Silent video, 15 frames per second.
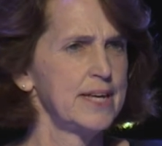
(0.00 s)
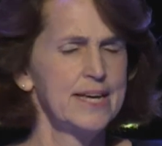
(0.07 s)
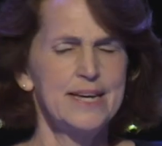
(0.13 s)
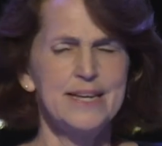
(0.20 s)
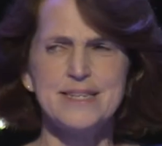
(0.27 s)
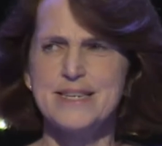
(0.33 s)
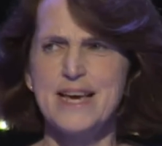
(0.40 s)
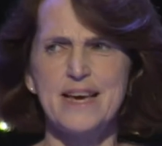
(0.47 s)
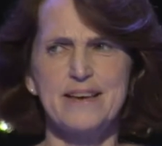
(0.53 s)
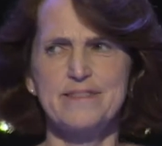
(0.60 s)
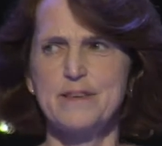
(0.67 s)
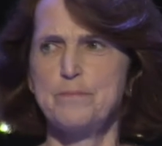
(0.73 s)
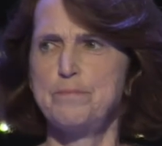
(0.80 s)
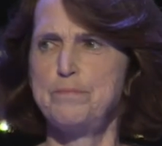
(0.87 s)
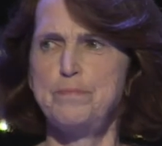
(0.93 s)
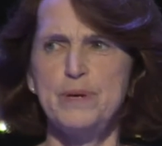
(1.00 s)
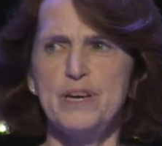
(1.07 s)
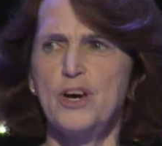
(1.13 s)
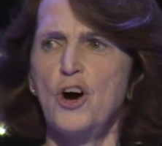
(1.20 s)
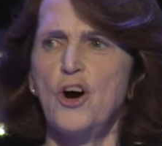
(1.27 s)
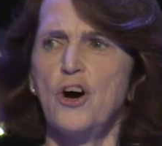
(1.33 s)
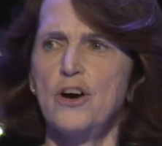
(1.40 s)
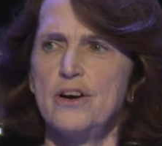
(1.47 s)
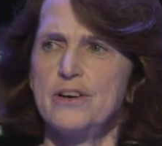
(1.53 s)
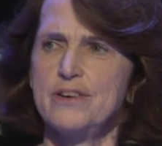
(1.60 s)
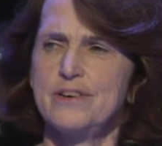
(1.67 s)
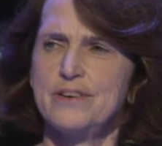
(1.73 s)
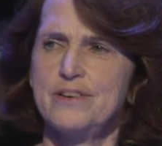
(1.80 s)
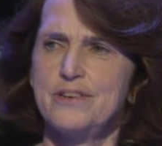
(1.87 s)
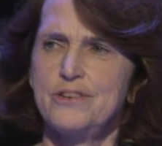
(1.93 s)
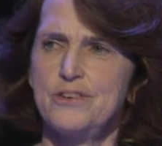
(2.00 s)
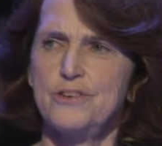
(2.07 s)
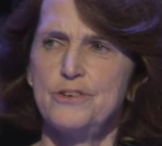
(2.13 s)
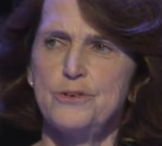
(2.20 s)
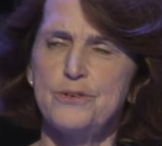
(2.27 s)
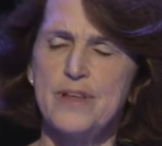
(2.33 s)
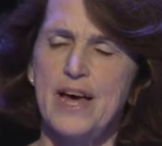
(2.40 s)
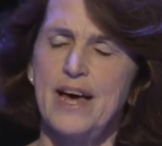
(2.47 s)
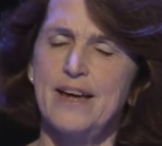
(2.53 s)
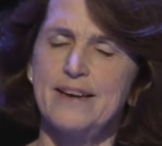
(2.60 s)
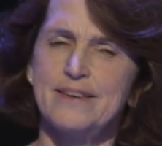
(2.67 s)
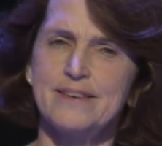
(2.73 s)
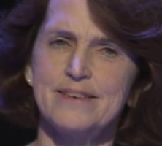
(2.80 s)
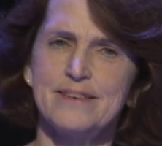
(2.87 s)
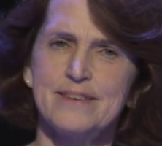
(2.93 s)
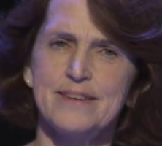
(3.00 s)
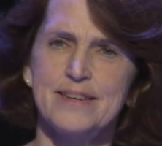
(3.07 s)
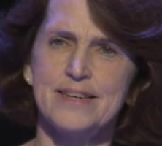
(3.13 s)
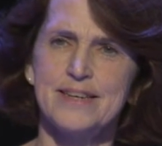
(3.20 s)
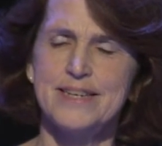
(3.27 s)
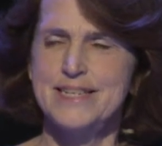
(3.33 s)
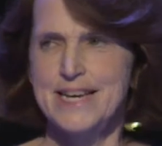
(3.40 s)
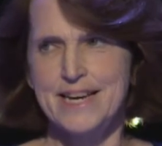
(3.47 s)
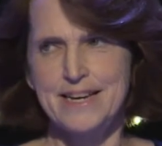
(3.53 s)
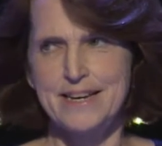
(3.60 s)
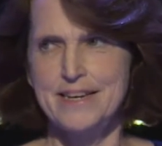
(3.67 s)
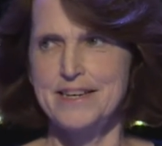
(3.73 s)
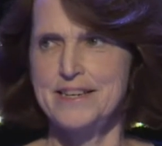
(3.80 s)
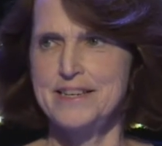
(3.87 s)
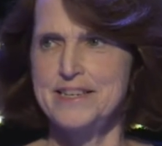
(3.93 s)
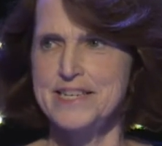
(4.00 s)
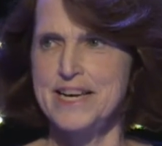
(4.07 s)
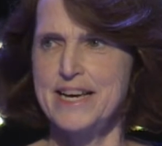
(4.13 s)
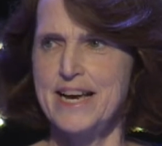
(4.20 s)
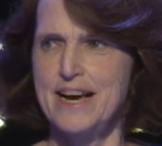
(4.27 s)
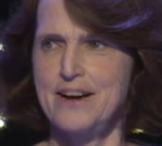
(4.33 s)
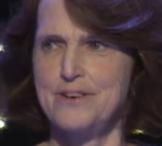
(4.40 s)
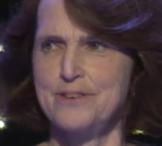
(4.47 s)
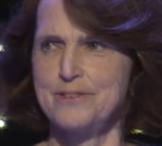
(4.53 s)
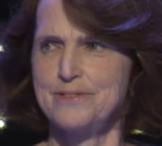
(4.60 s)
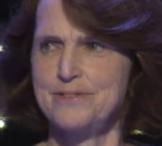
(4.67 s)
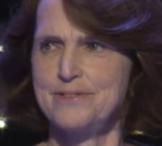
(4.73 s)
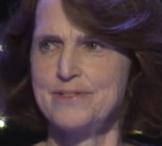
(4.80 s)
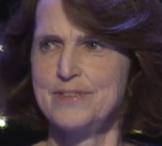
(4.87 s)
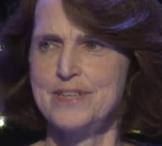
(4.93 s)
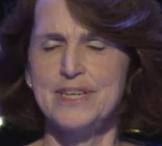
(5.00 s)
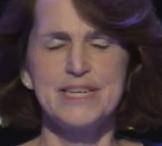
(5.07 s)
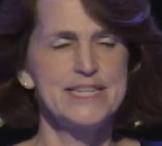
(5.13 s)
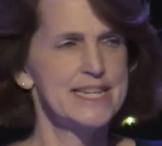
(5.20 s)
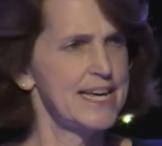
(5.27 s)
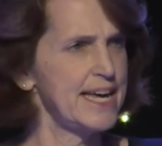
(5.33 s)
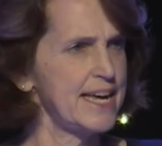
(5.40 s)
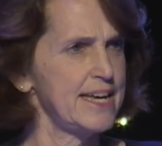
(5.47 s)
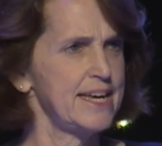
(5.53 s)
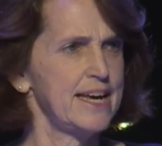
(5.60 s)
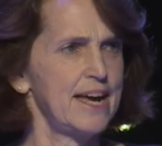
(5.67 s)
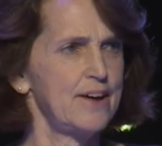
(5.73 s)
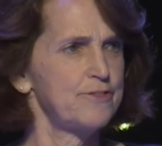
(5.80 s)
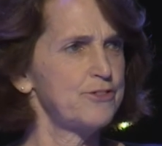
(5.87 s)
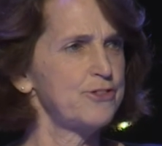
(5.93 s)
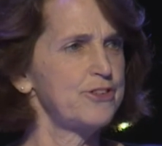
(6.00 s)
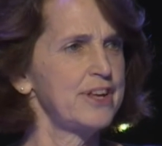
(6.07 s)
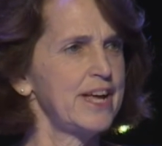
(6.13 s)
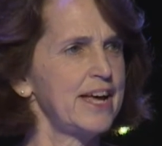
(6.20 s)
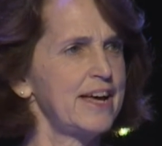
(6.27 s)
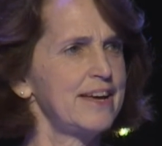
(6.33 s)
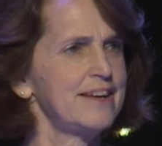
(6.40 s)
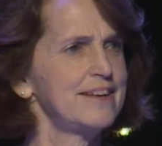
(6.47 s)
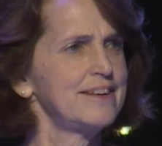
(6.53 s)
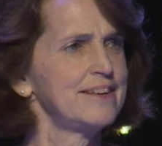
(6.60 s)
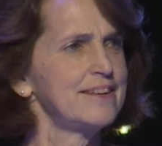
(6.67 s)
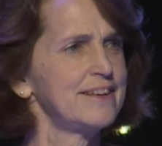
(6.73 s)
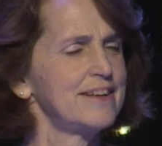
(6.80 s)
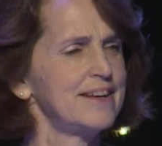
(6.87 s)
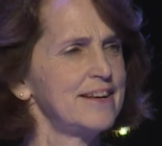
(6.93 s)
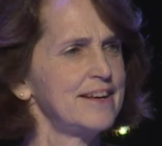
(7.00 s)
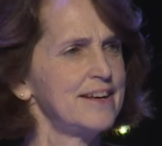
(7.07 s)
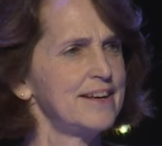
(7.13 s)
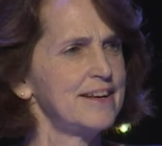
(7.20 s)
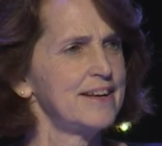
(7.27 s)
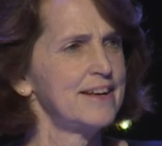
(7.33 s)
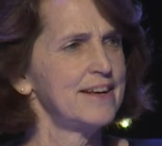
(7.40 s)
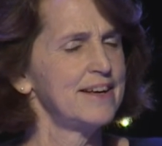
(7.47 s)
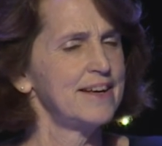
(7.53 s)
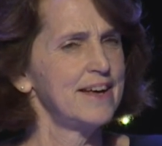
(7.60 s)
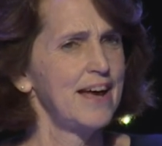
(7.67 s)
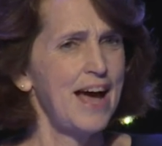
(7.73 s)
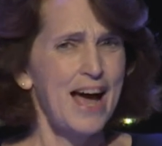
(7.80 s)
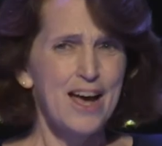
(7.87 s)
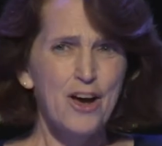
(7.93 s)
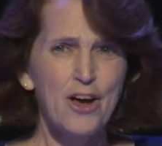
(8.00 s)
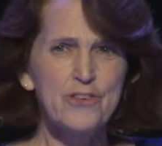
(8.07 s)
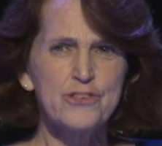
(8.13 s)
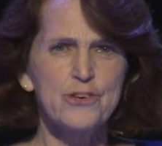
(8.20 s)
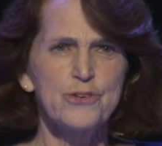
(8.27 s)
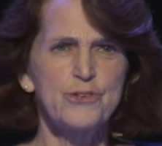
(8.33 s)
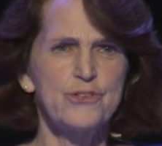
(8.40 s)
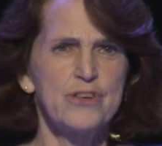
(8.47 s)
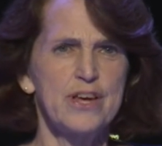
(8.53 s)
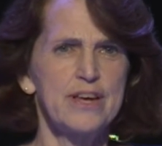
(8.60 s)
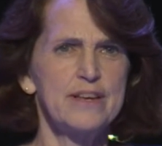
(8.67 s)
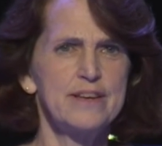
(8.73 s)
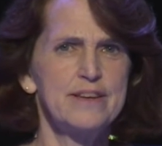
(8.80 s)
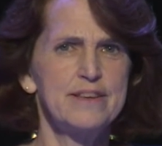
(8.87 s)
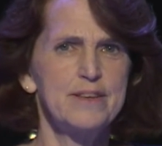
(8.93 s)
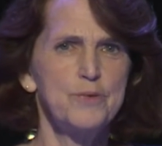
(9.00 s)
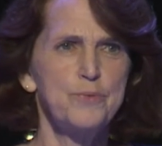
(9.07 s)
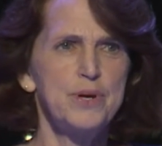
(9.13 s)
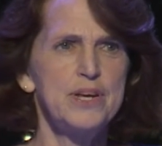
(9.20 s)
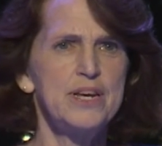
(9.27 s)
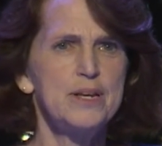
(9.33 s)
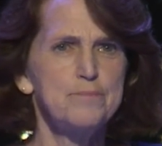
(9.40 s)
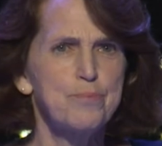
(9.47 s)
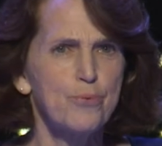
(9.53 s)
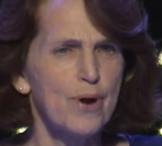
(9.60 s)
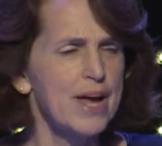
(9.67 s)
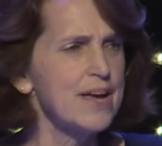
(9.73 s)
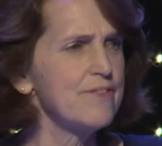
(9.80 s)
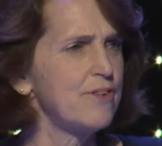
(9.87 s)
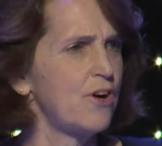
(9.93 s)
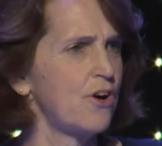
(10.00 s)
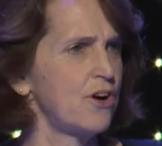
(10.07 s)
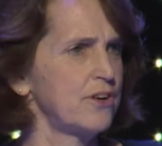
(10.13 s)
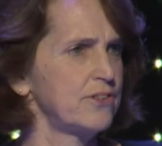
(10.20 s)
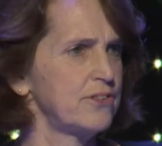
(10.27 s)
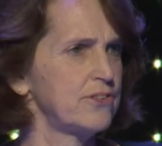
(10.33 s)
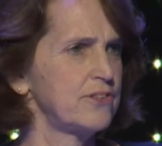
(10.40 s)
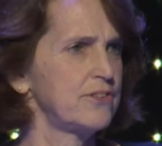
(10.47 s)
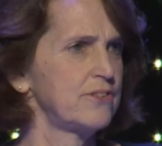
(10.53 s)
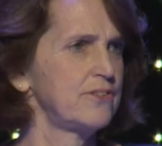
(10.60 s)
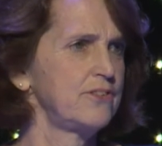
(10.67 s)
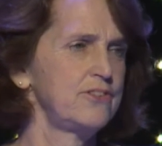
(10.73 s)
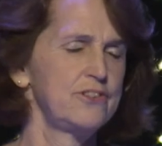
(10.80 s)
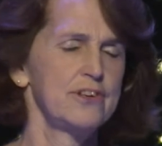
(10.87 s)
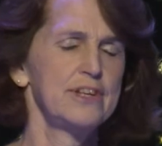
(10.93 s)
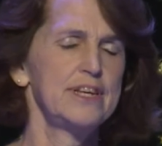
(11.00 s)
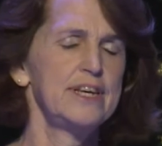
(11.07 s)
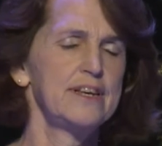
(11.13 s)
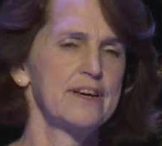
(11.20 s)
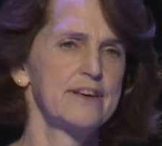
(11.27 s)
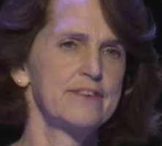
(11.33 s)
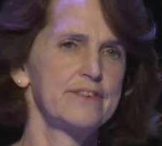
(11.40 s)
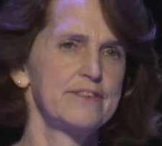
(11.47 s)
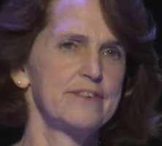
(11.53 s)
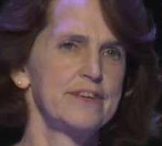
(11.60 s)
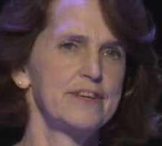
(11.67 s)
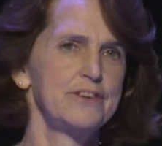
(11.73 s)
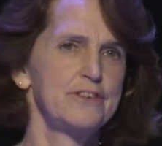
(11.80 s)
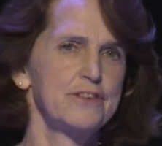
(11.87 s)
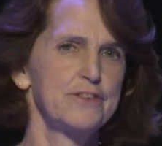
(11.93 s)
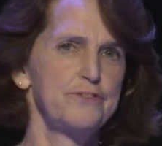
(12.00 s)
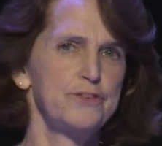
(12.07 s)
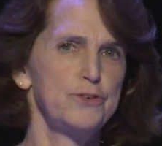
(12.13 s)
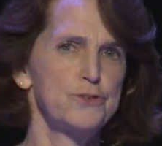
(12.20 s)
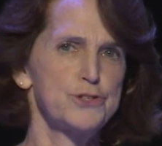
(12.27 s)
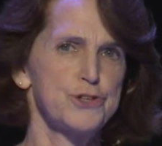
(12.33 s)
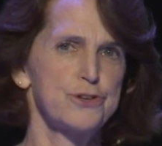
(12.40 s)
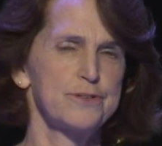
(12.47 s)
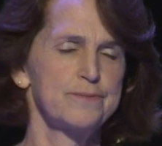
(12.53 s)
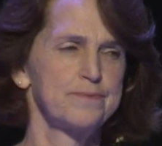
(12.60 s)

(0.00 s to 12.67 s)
It takes a big heart to do that day in and day out, day after day. I also said that we need brave hearts to lead us into the future.